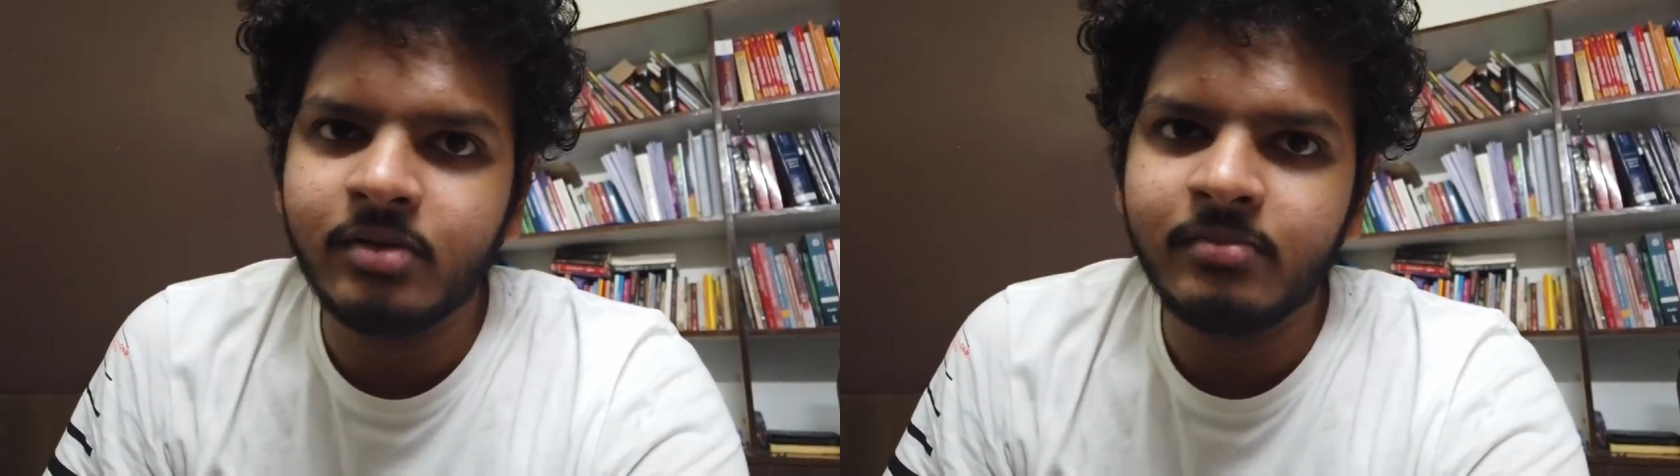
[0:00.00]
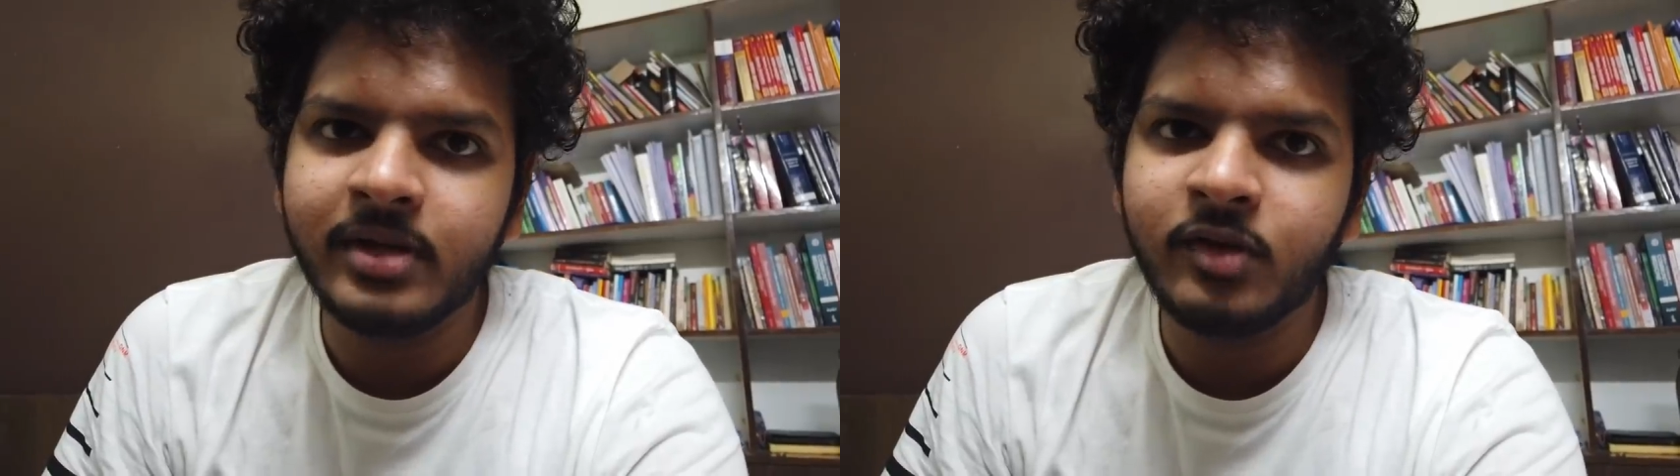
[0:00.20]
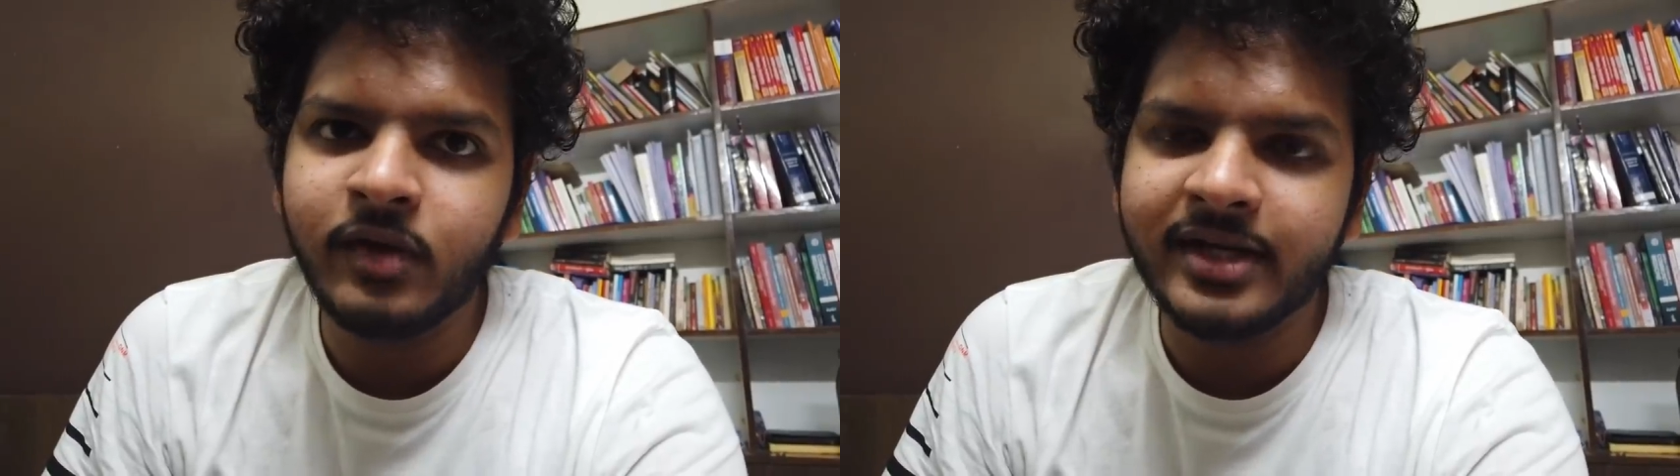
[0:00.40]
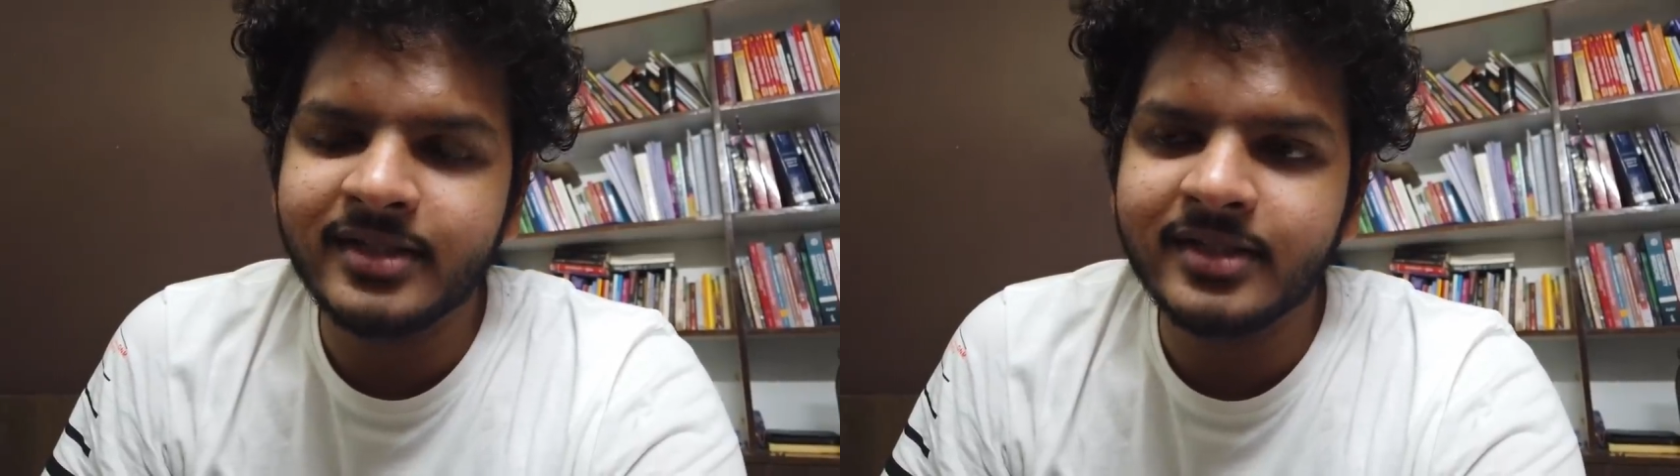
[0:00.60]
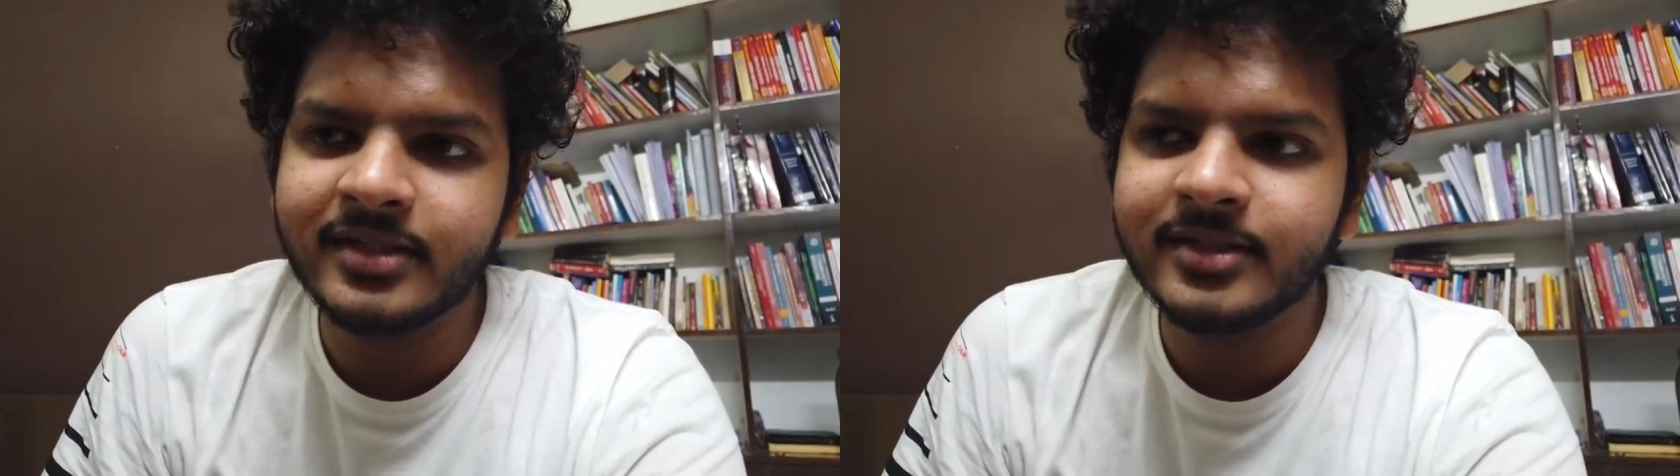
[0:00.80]
to complete
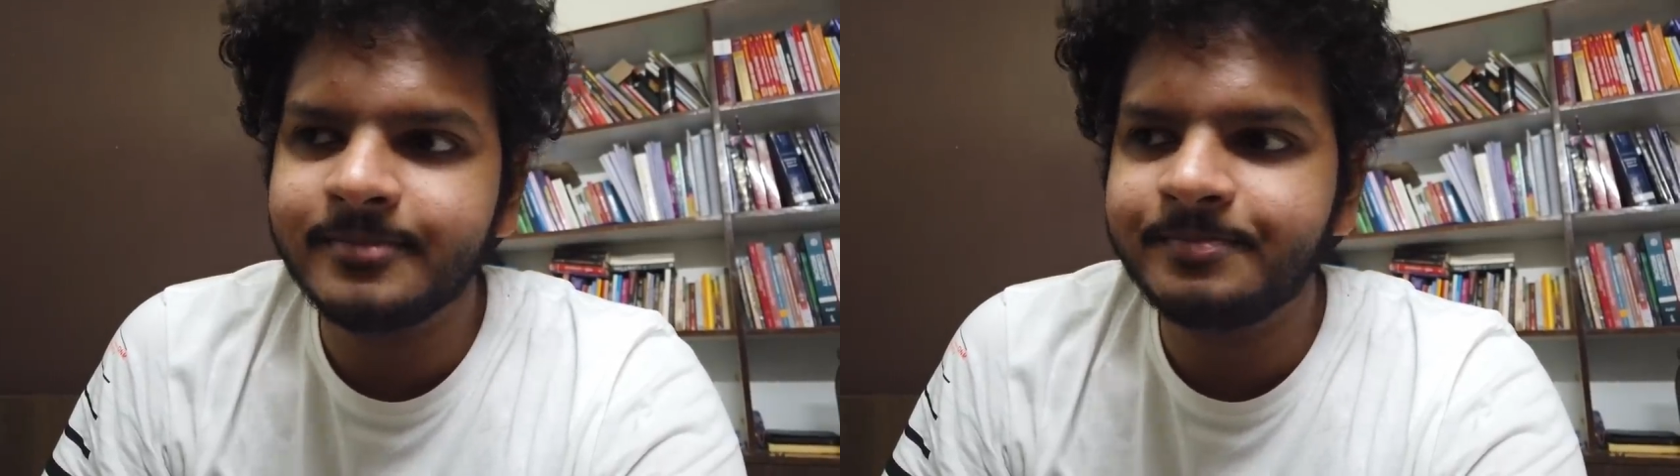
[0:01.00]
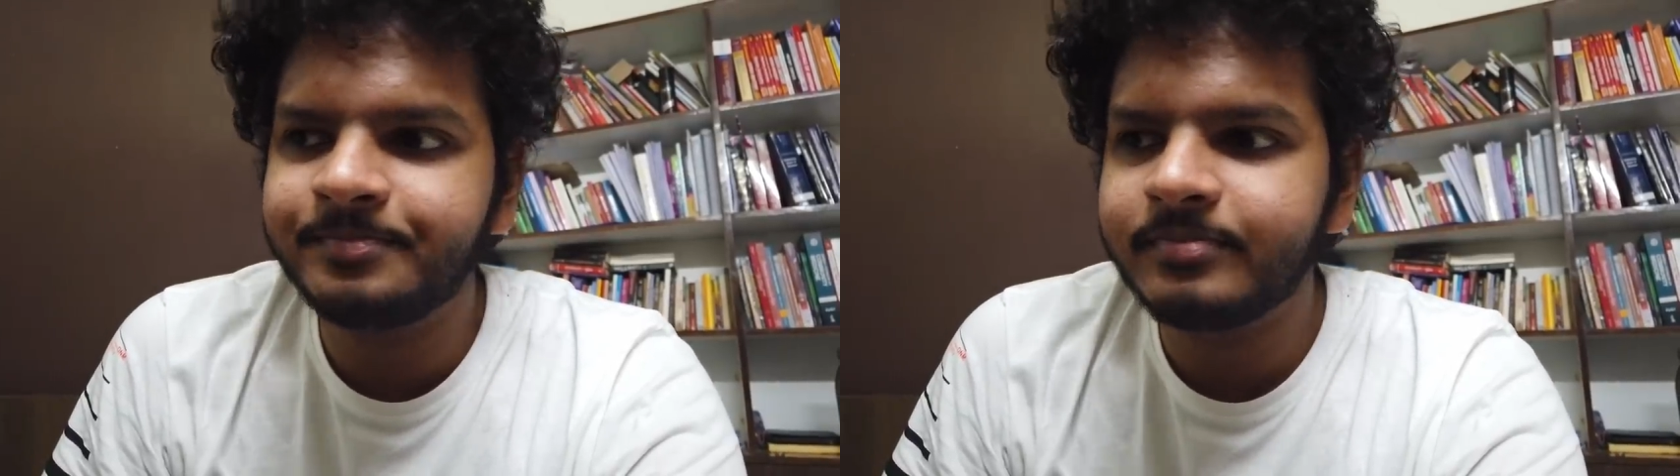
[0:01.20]
viruses.